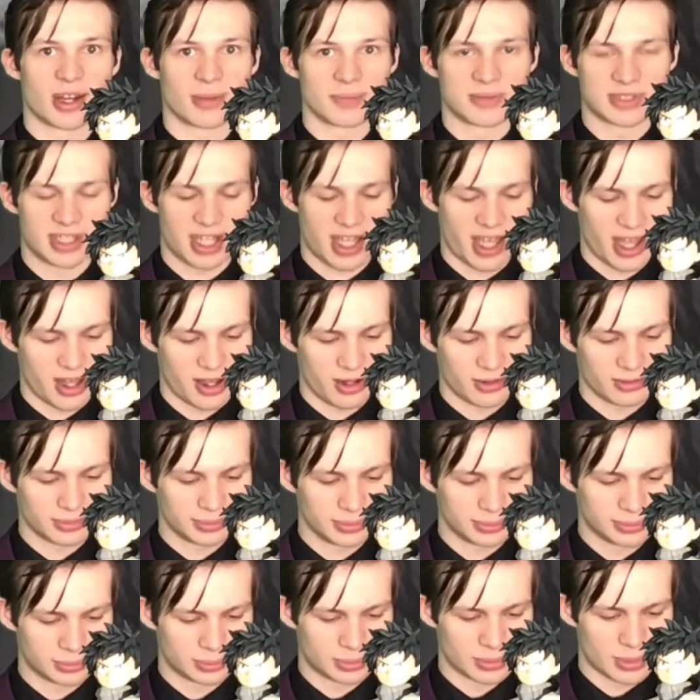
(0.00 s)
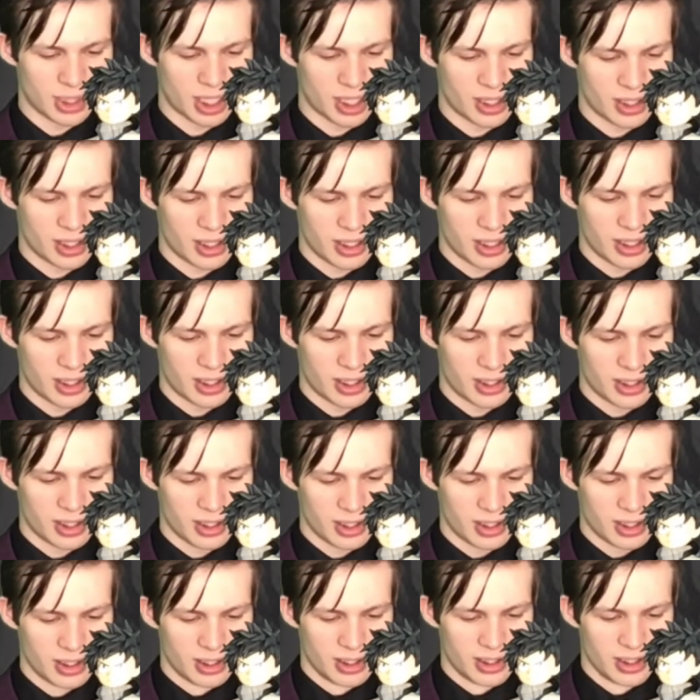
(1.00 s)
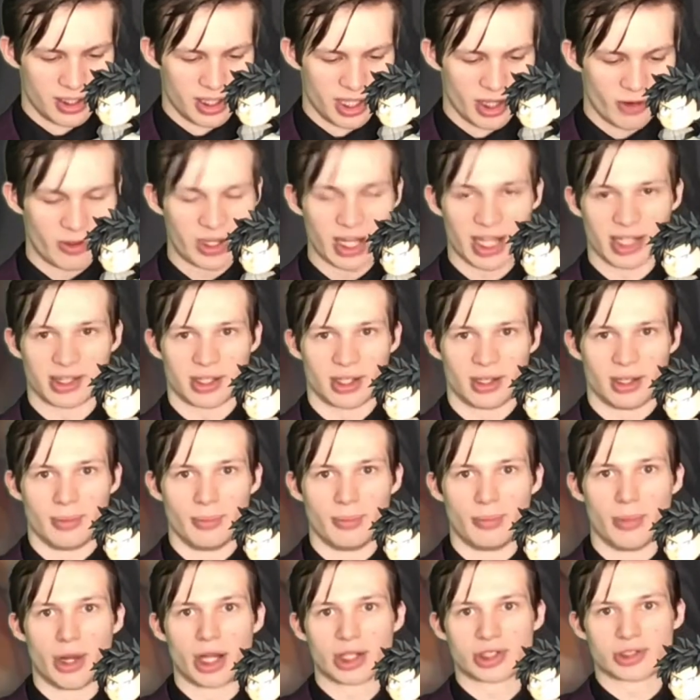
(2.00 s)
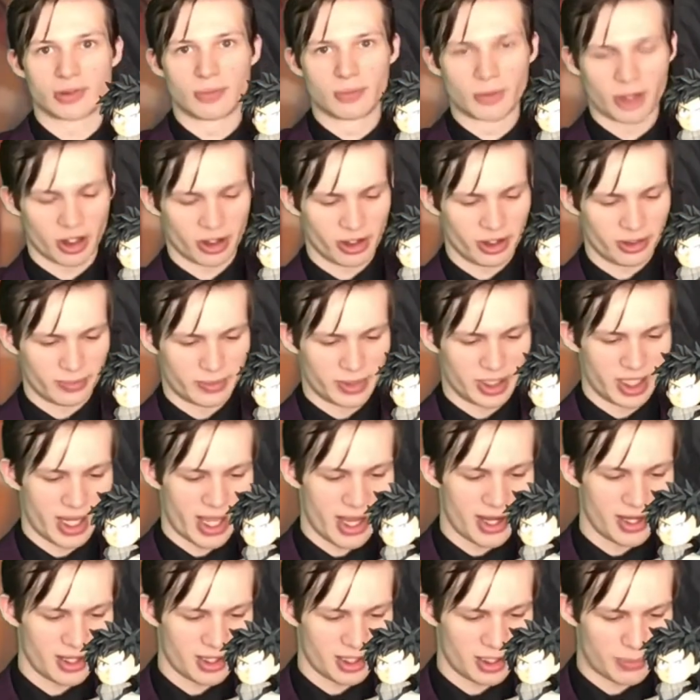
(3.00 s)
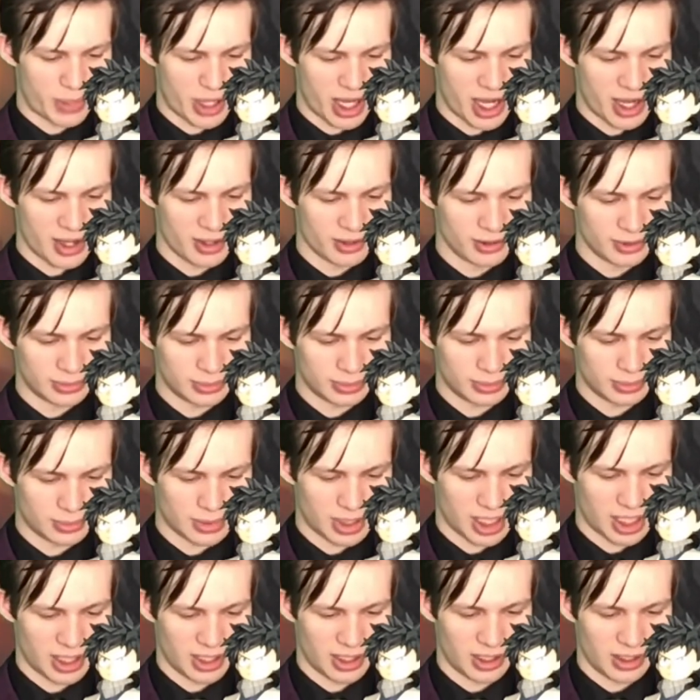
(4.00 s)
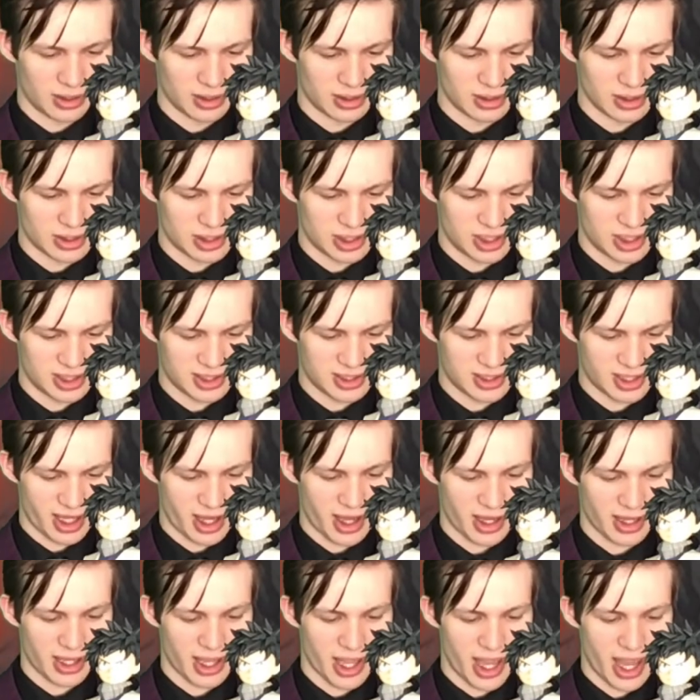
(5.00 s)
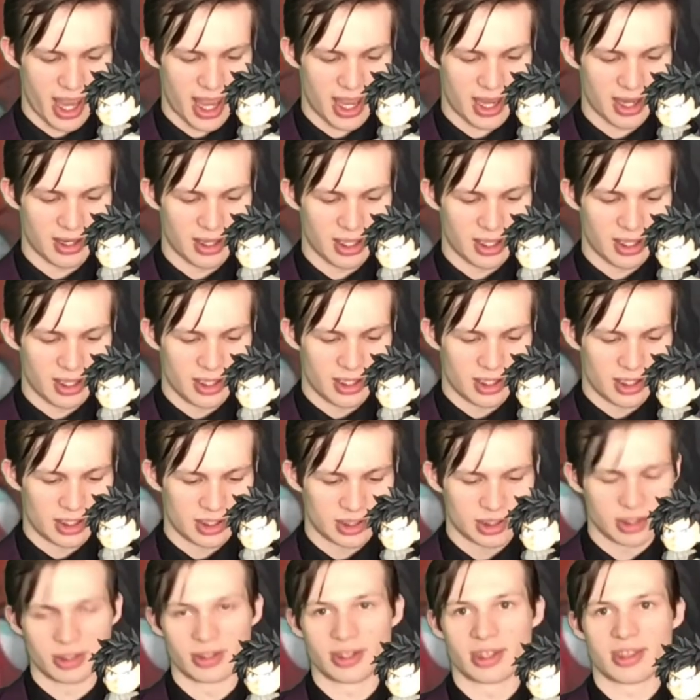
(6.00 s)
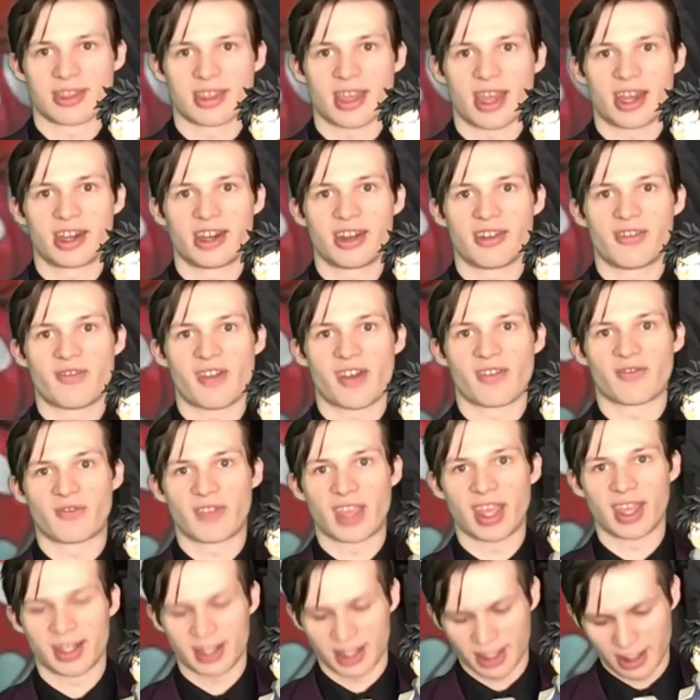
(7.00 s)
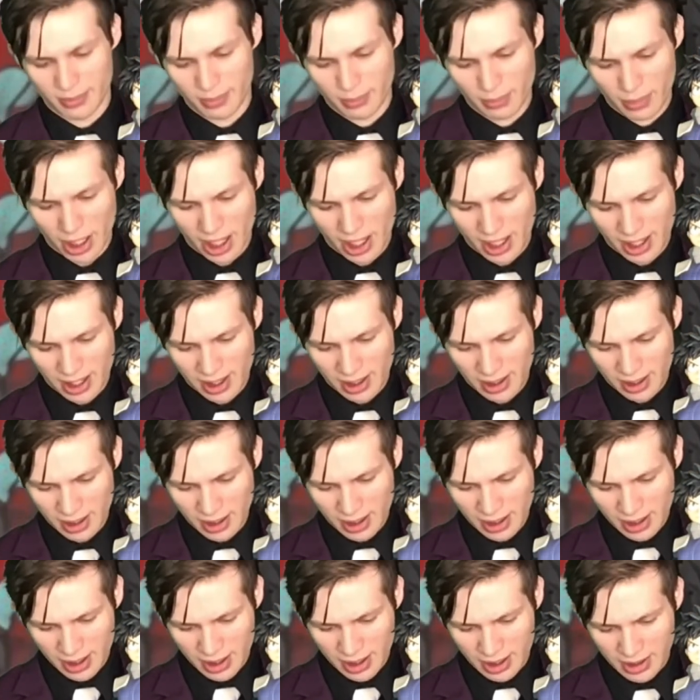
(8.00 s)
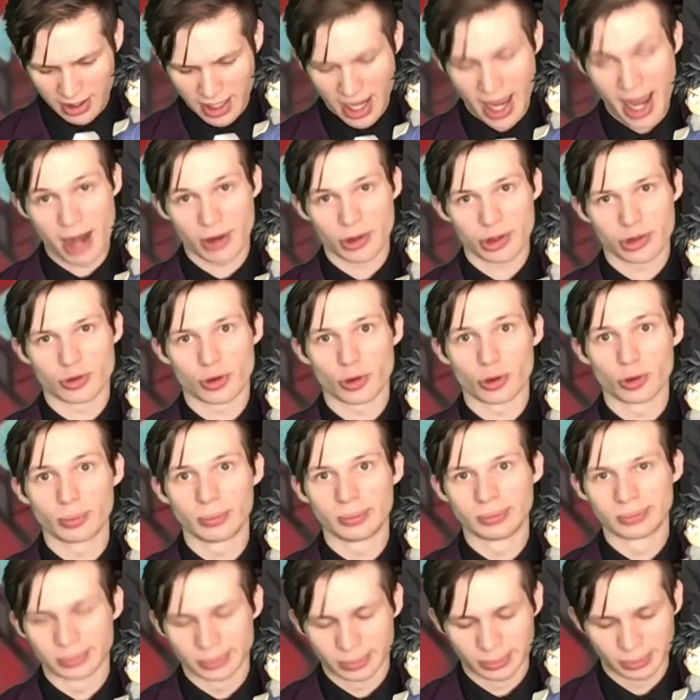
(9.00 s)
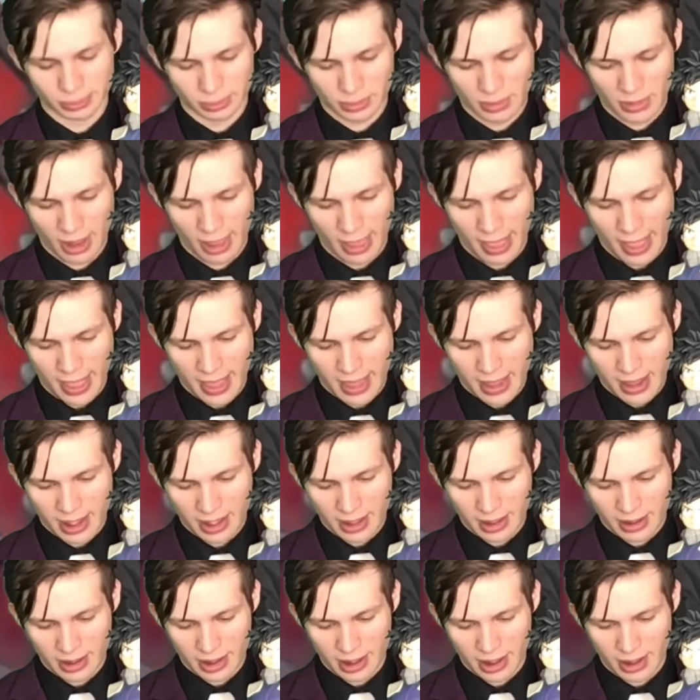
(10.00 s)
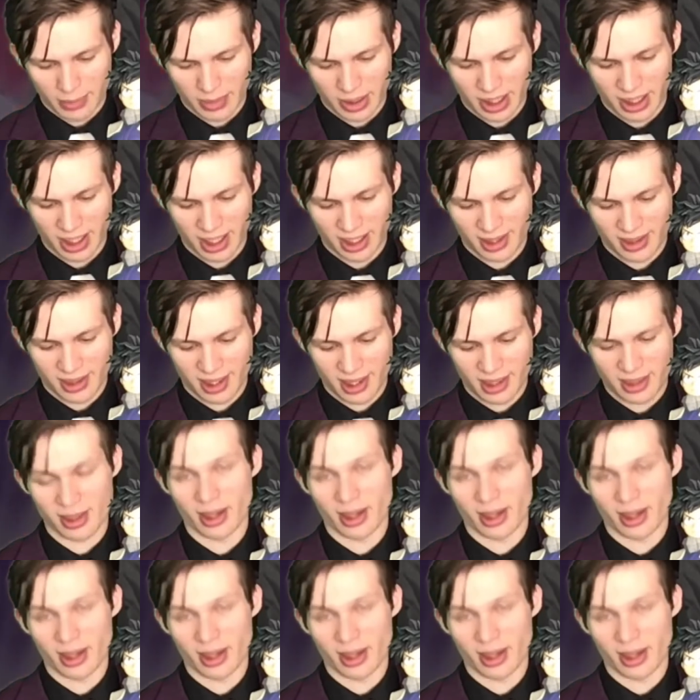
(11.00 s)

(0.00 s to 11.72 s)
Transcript: down. Then we got the Mushroom Girl and Mineta in a panel, and she's saying, hey, shouldn't the sedative have kicked in by now, Shroom? And Mineta says, our